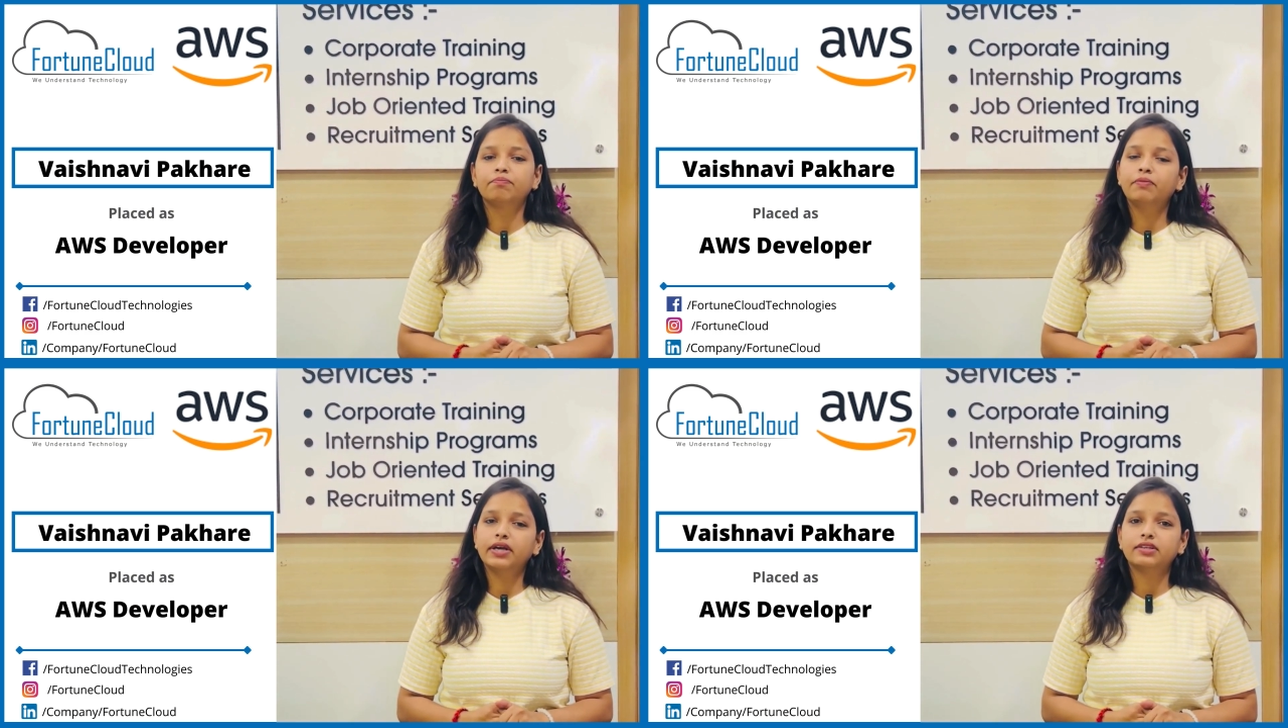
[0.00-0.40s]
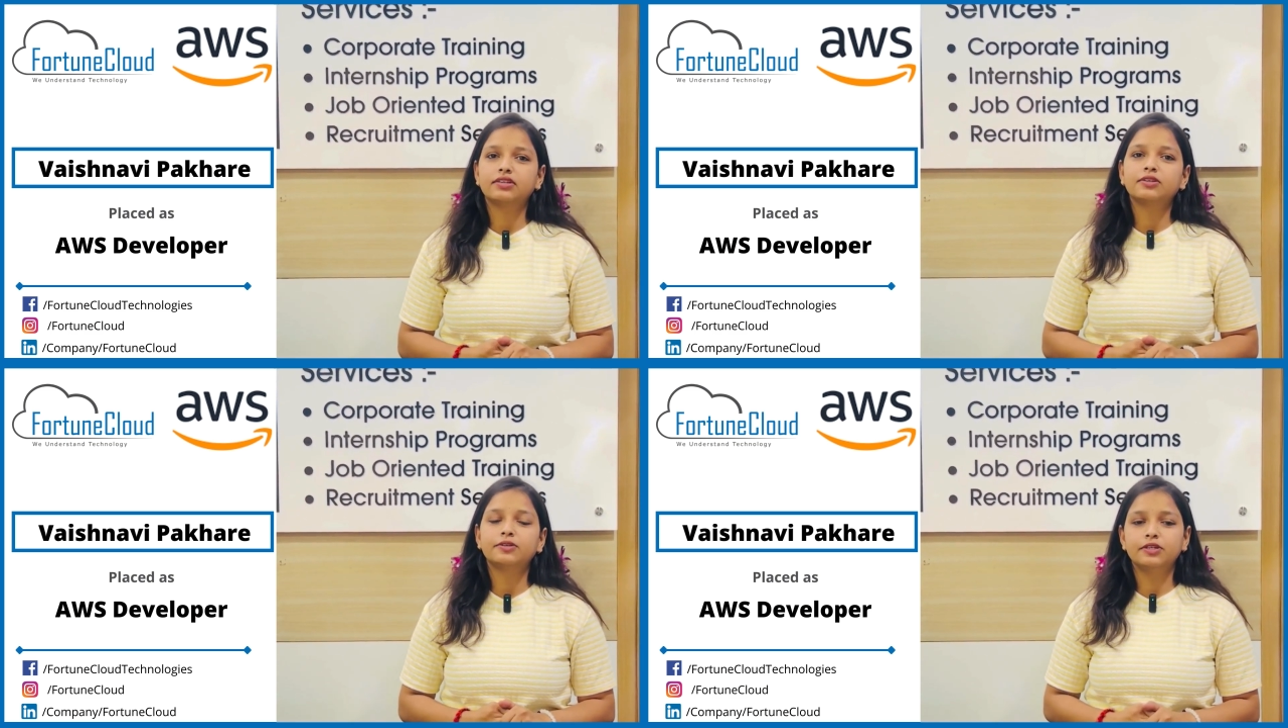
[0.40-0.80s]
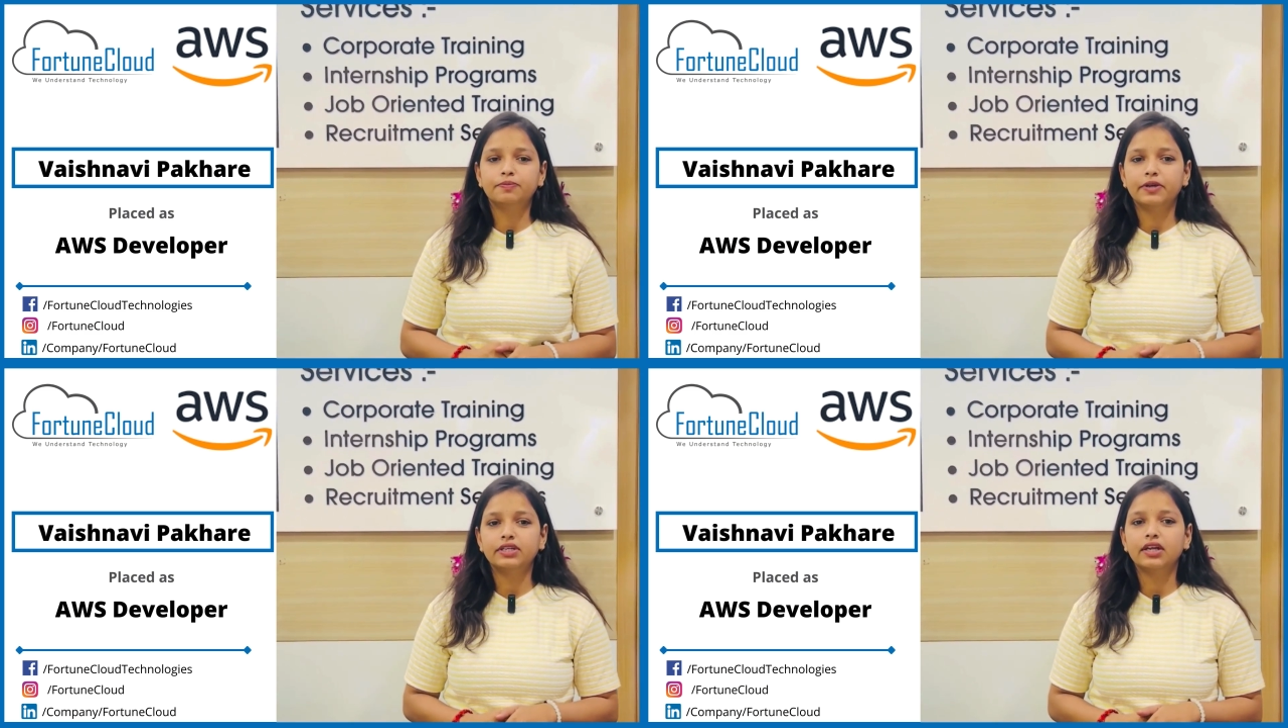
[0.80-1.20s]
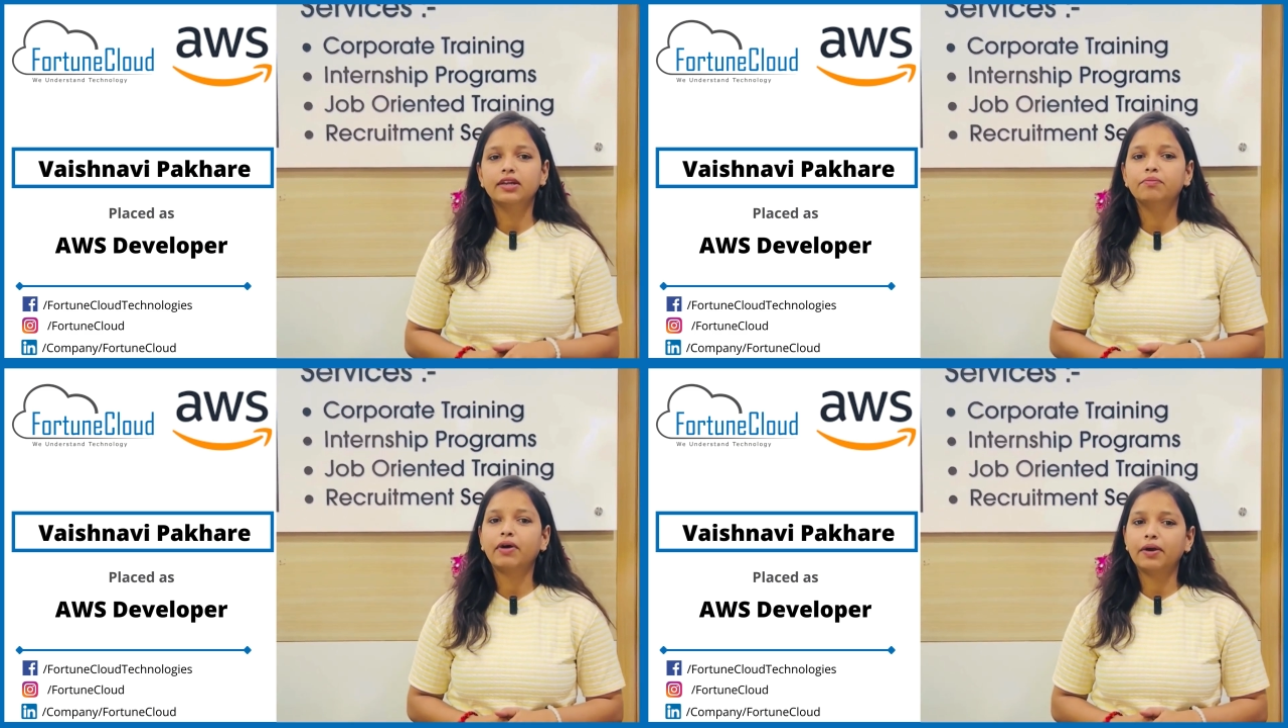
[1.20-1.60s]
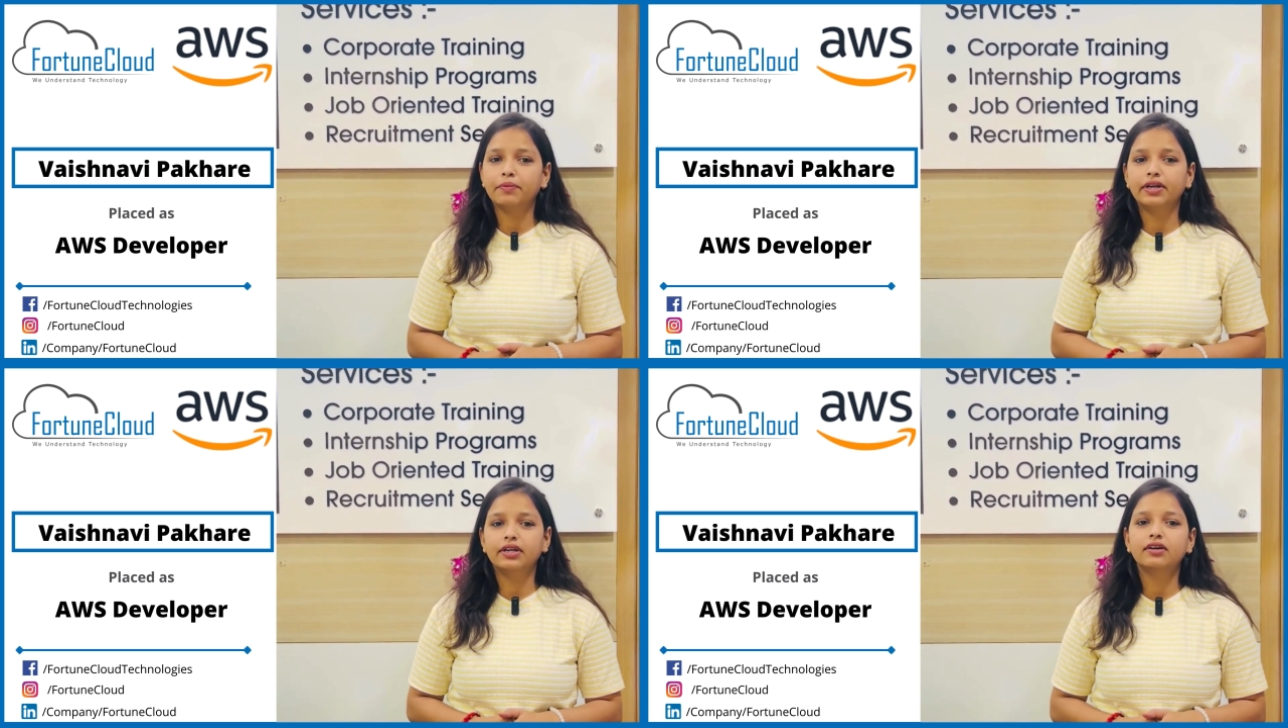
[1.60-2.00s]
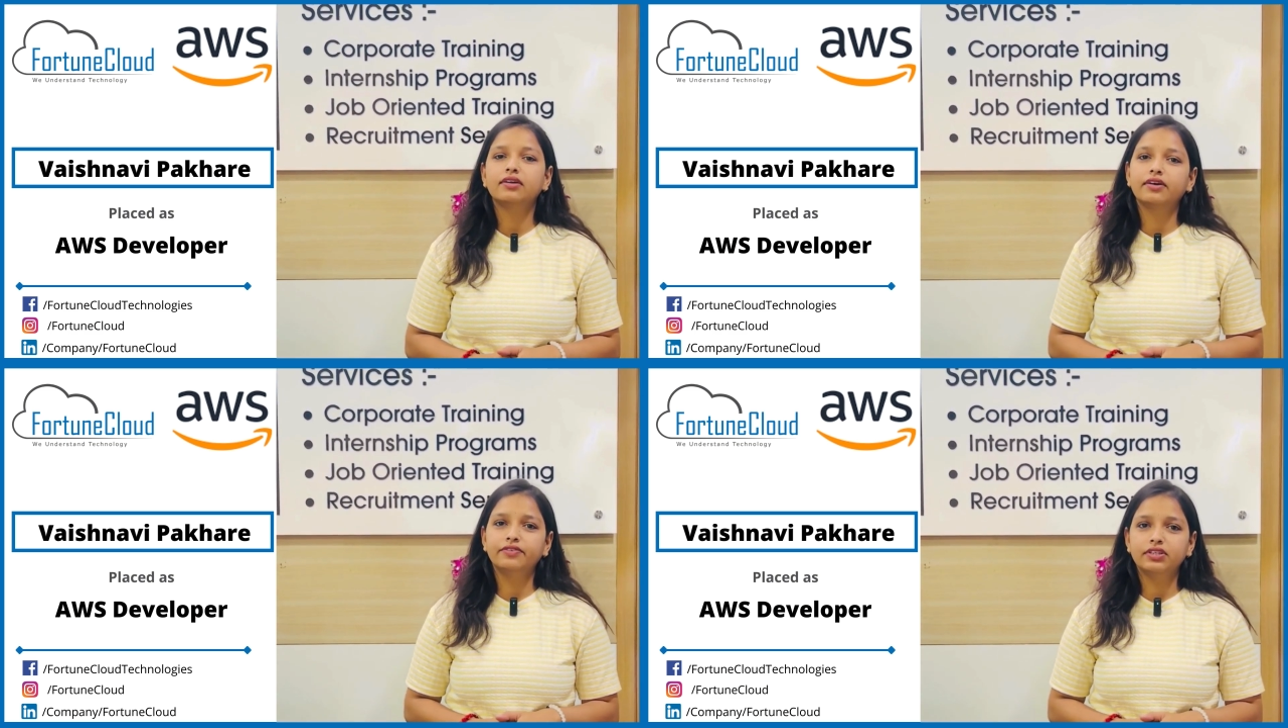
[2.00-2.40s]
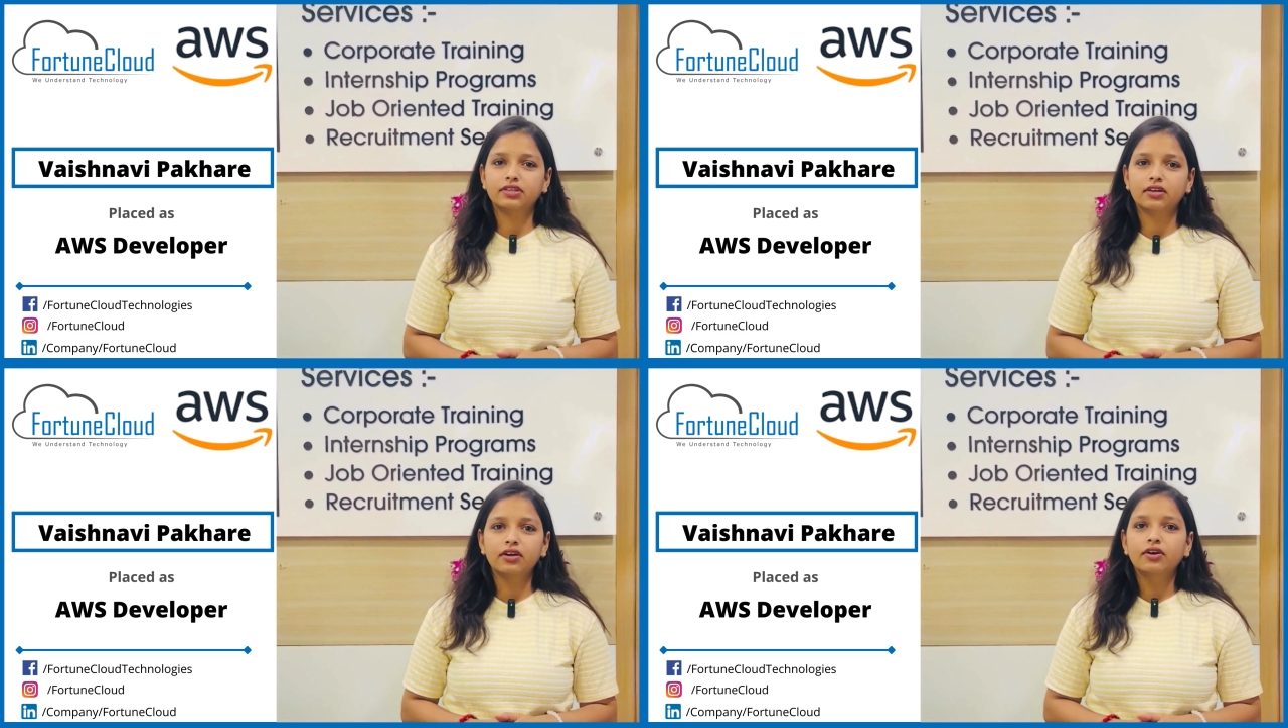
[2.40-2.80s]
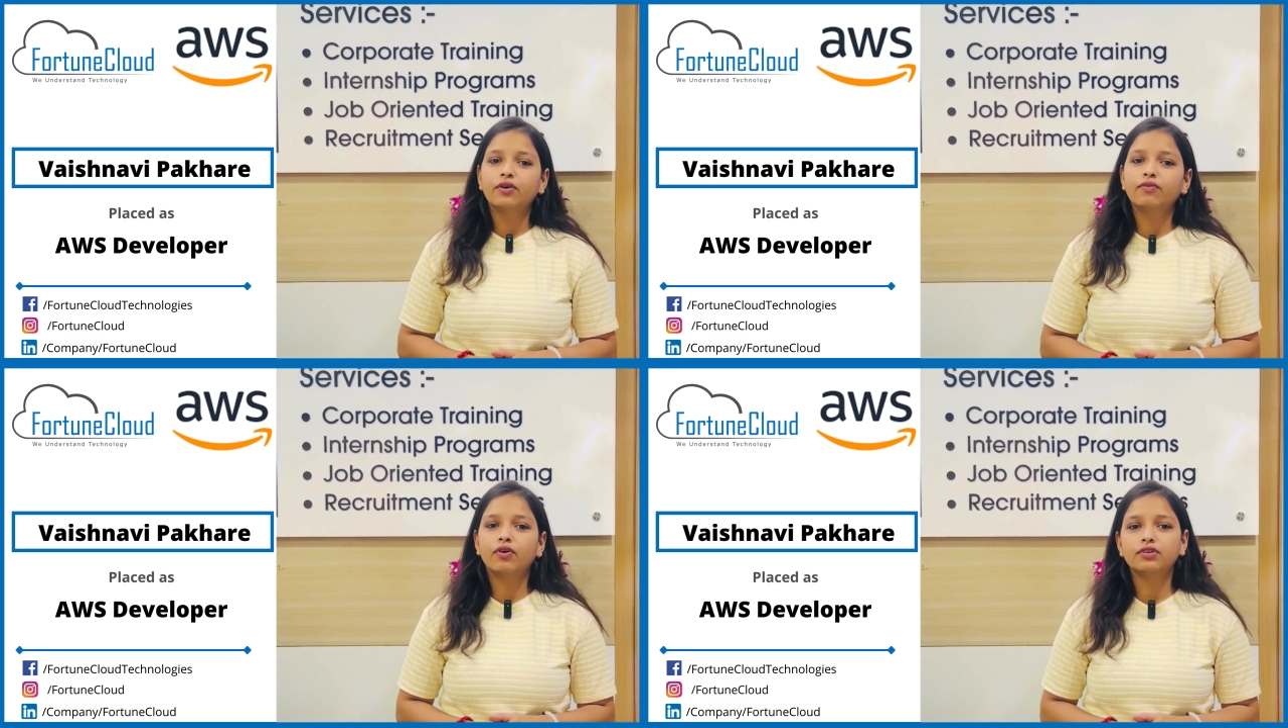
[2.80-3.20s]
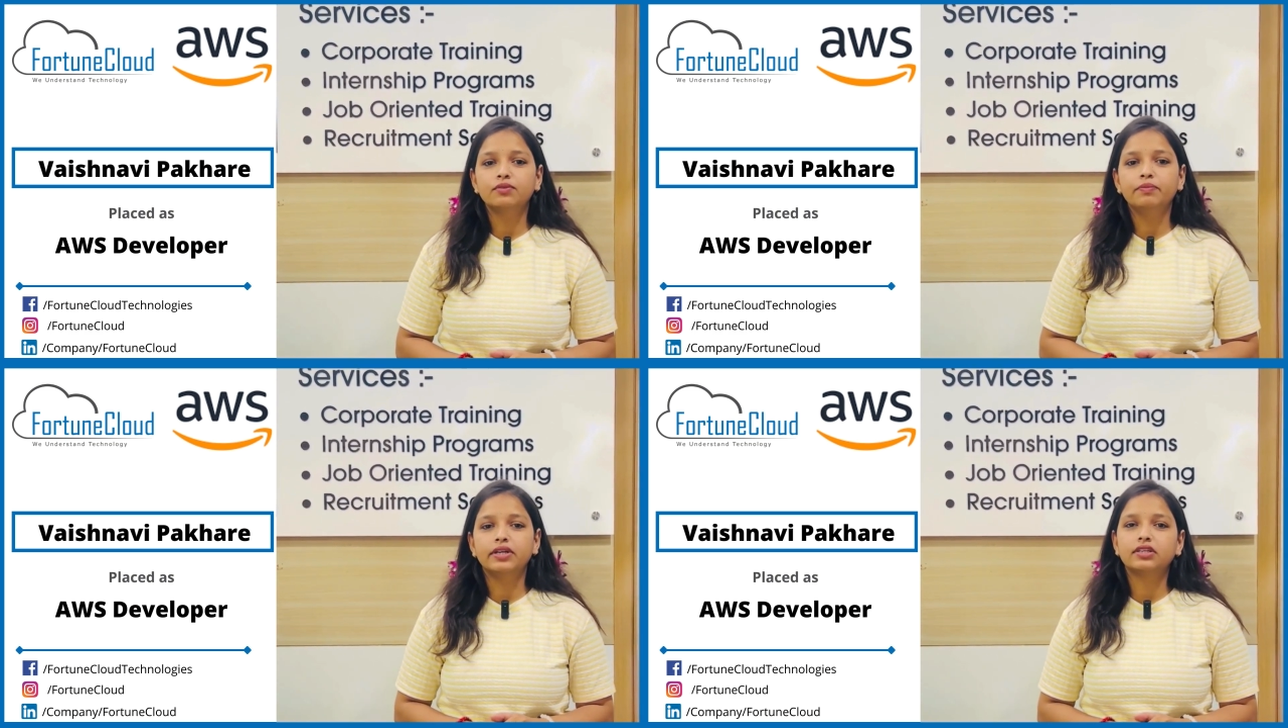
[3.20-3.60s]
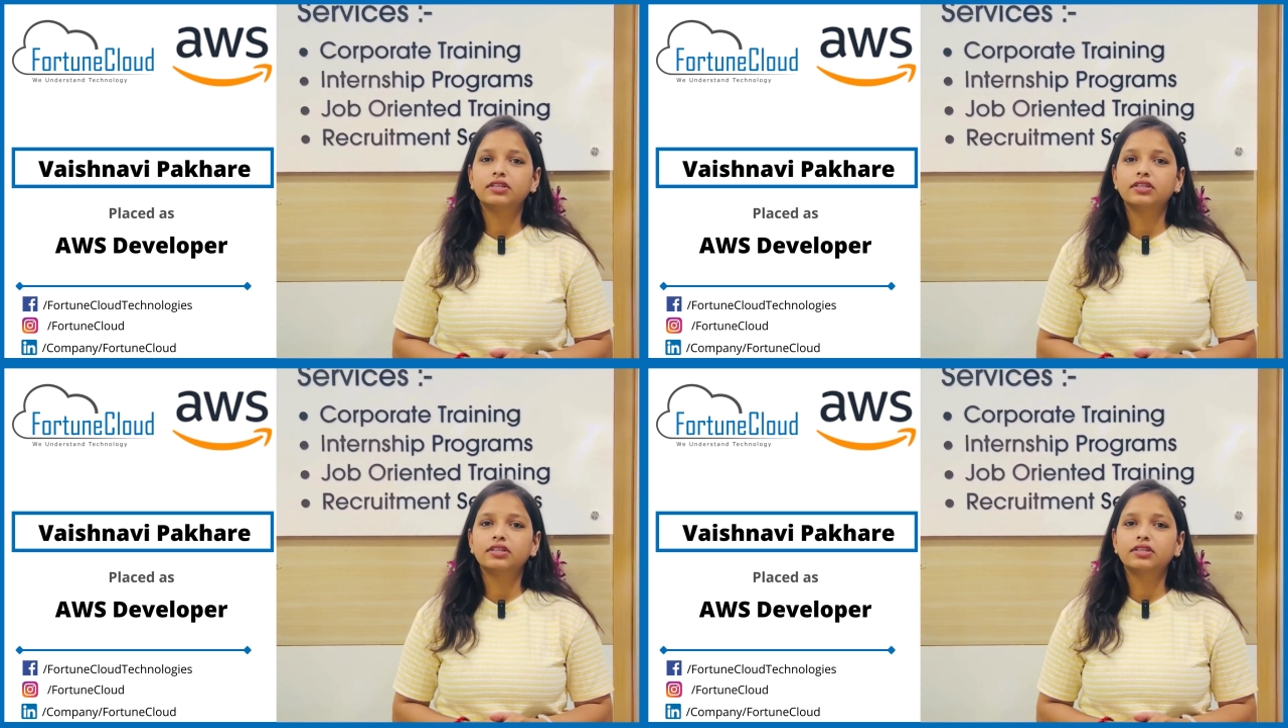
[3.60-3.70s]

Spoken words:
best, especially my mentor Ravi sir was the best.